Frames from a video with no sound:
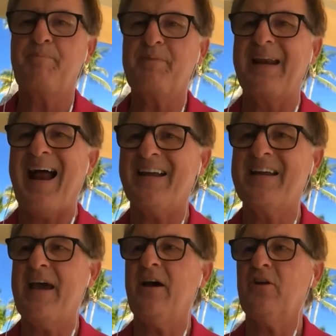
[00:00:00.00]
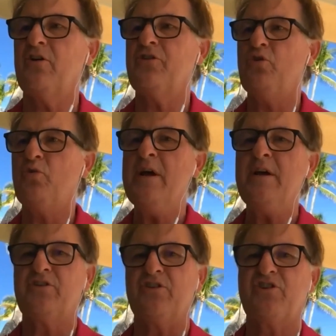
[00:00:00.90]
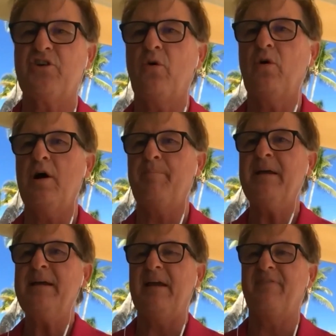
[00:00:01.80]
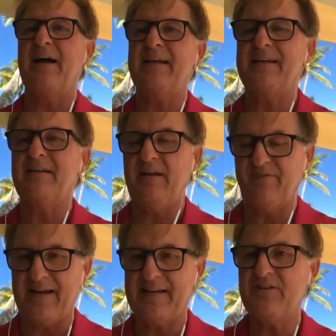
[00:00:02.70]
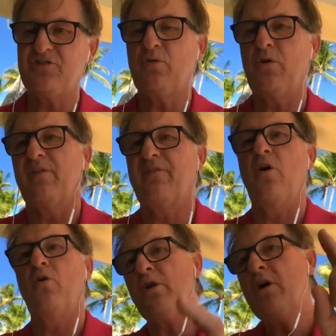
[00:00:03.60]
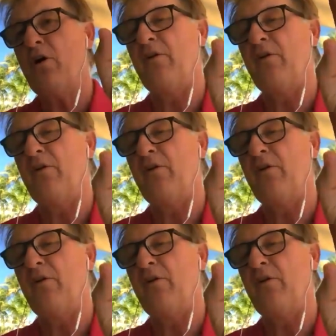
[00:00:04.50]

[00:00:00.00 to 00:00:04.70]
can I count on you to show up if I can, if I get you on the phone or